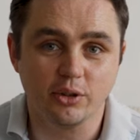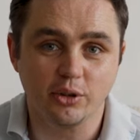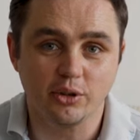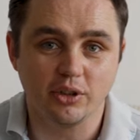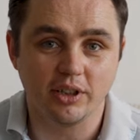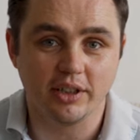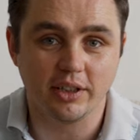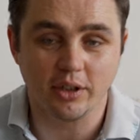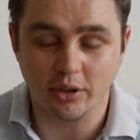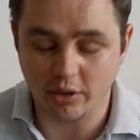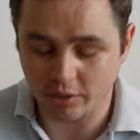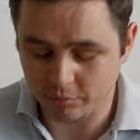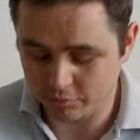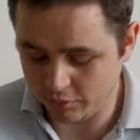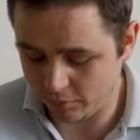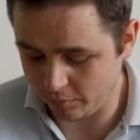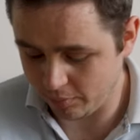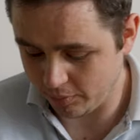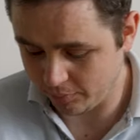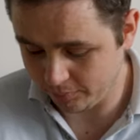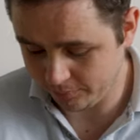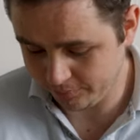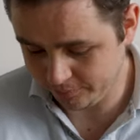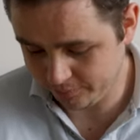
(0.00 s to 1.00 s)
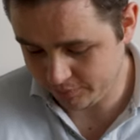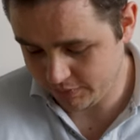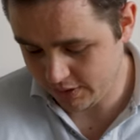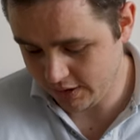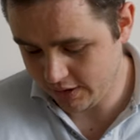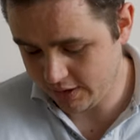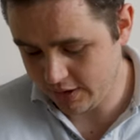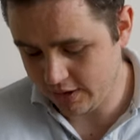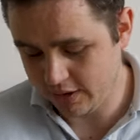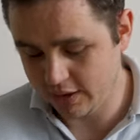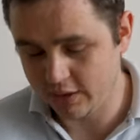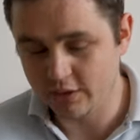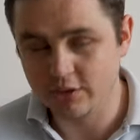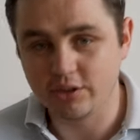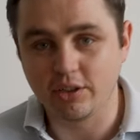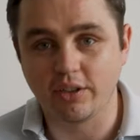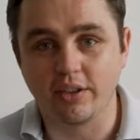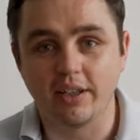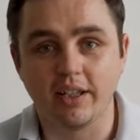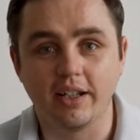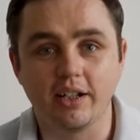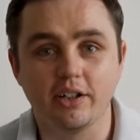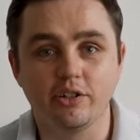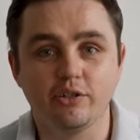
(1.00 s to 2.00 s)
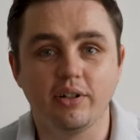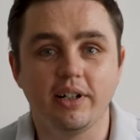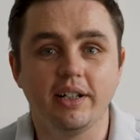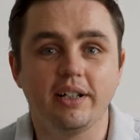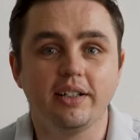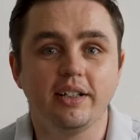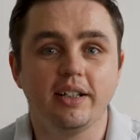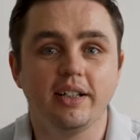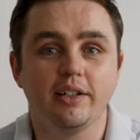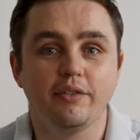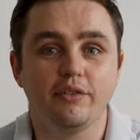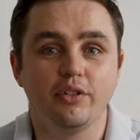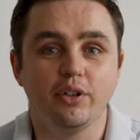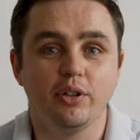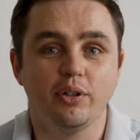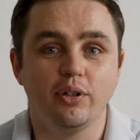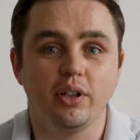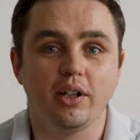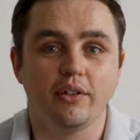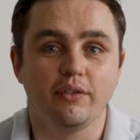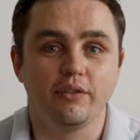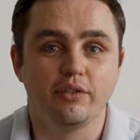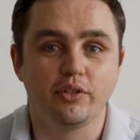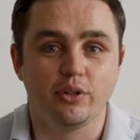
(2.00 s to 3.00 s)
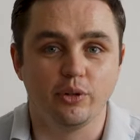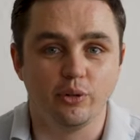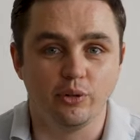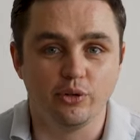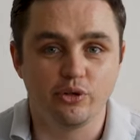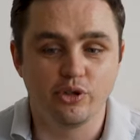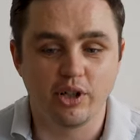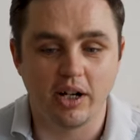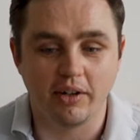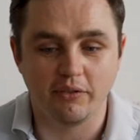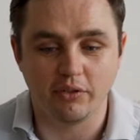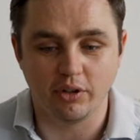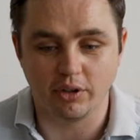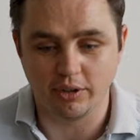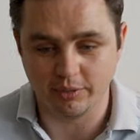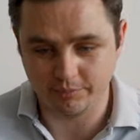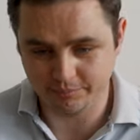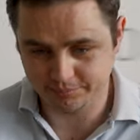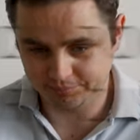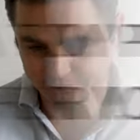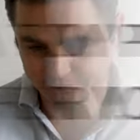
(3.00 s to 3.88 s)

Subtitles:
usually not a problem. So they are great if you love to travel.